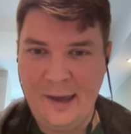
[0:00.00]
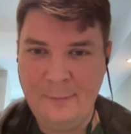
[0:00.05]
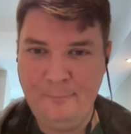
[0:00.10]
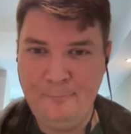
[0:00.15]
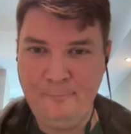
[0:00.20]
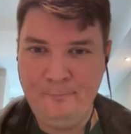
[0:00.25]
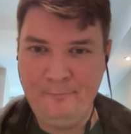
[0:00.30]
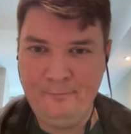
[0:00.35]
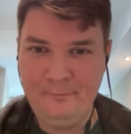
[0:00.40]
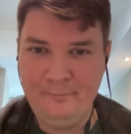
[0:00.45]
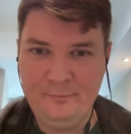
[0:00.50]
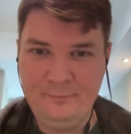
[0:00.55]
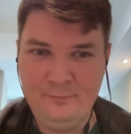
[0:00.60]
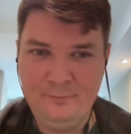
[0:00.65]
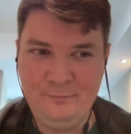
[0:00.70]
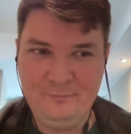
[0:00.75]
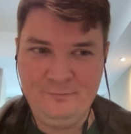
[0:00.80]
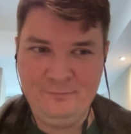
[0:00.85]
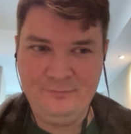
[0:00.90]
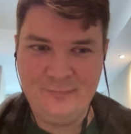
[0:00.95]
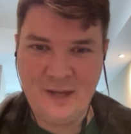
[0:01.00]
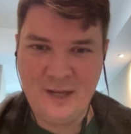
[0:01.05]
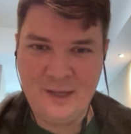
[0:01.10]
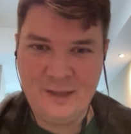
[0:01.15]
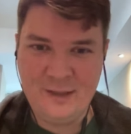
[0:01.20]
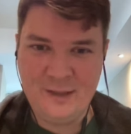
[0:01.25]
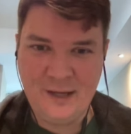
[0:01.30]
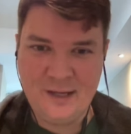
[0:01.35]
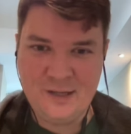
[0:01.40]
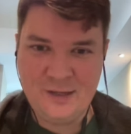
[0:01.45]
m, mm, mm,
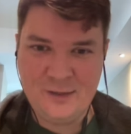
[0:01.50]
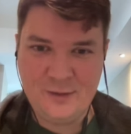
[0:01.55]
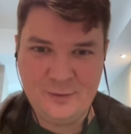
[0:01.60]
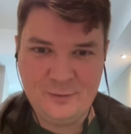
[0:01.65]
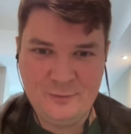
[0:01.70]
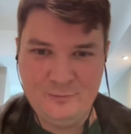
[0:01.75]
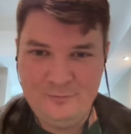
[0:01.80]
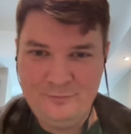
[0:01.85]
and other